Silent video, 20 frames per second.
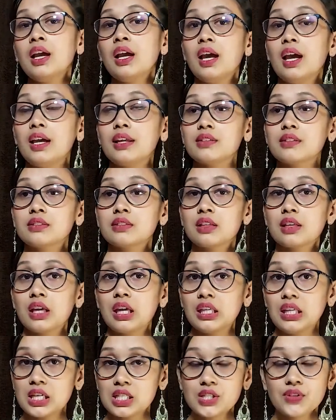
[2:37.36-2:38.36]
And
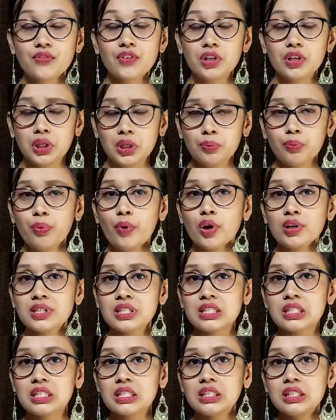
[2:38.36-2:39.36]
yes, very
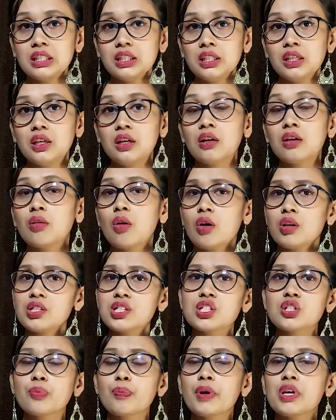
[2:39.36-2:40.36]
importantly,
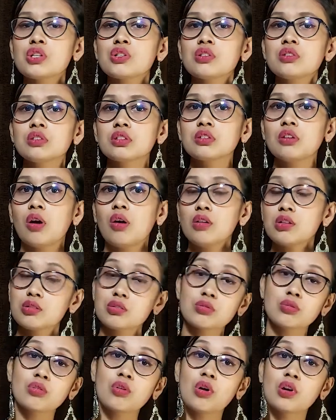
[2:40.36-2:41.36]
constipation
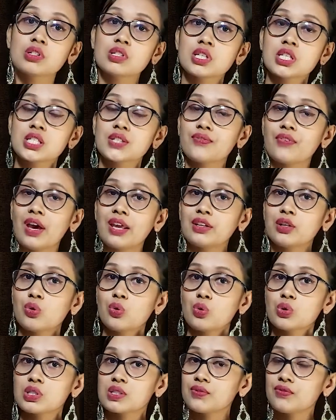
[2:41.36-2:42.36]
also causes
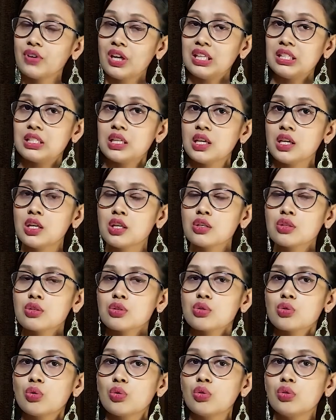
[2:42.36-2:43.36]
varicose vein.
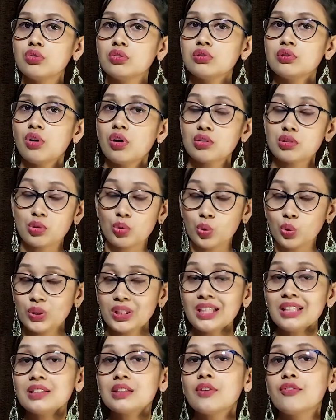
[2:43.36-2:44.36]
So not
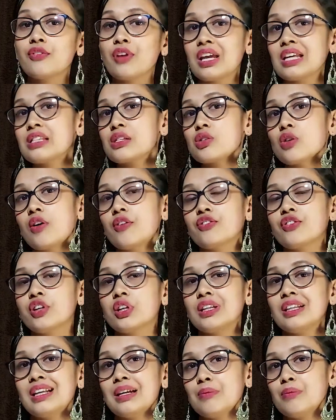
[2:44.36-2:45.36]
only the veins of
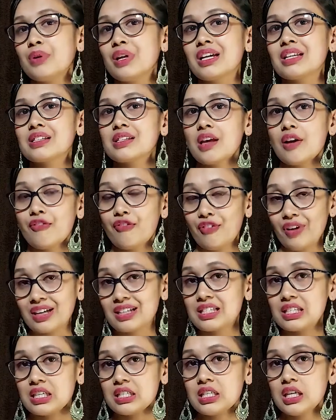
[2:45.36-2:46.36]
your limb is
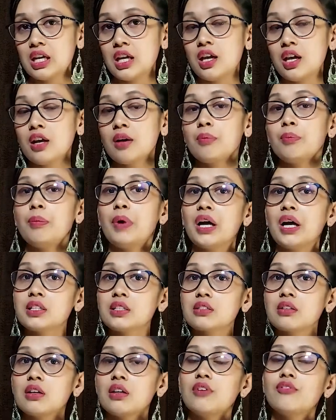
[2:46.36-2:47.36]
affected,
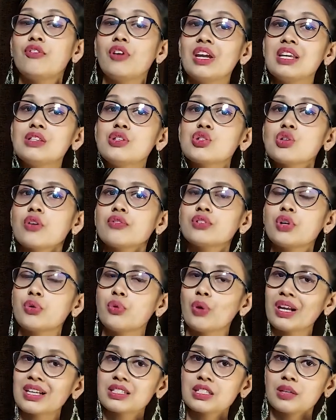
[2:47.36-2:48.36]
but veins of the
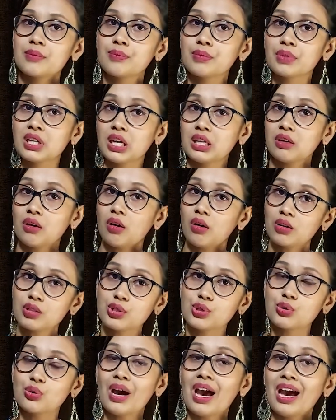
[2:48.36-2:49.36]
rectum can
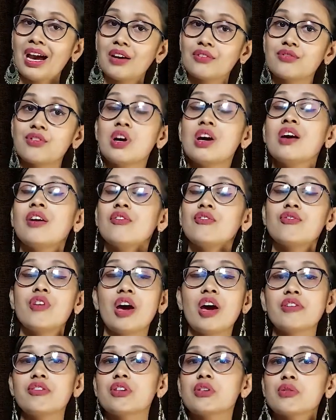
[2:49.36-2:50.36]
also have
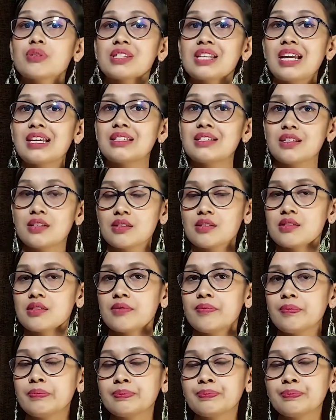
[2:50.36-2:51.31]
varicositis.